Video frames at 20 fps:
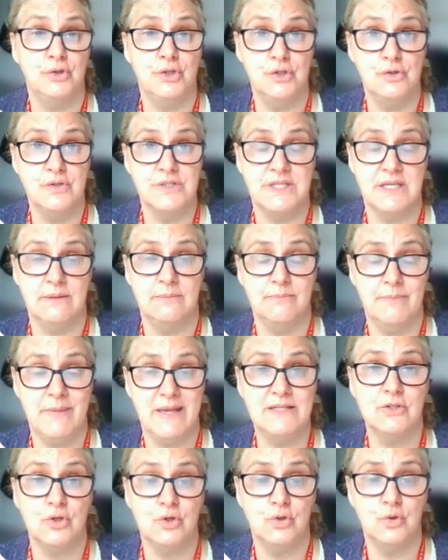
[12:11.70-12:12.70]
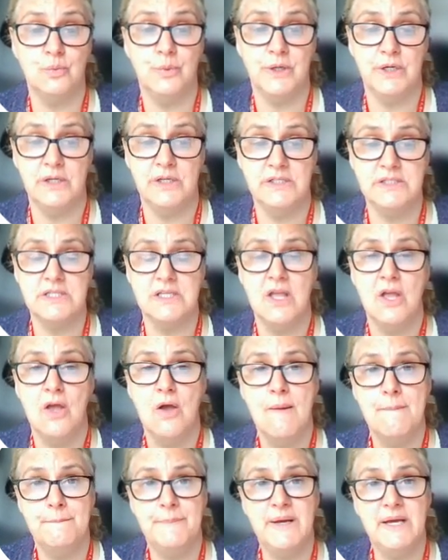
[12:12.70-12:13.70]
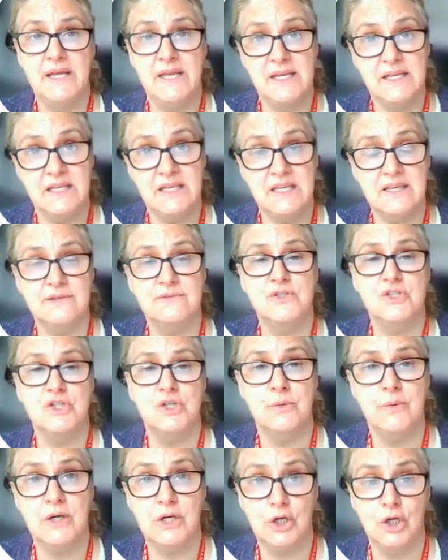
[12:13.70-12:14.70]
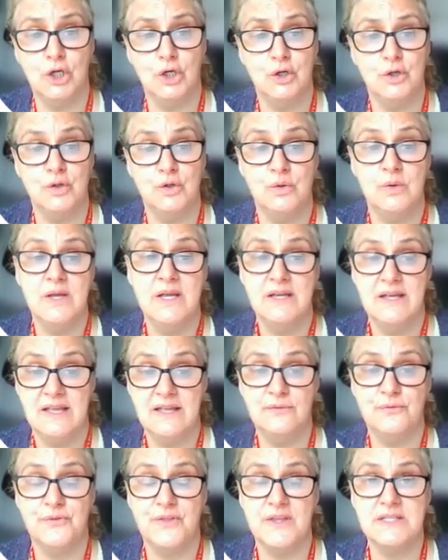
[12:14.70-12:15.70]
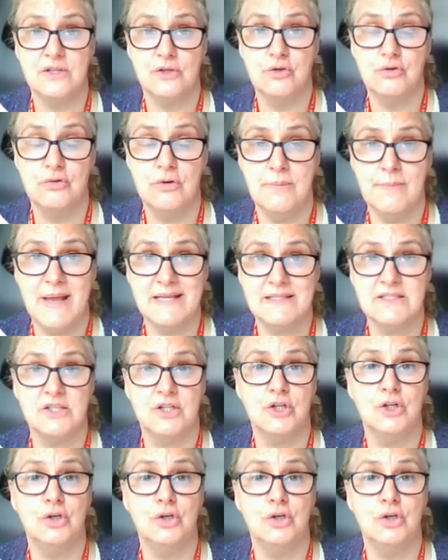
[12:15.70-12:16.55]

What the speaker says: Sometimes it's not correct because you're using medical words,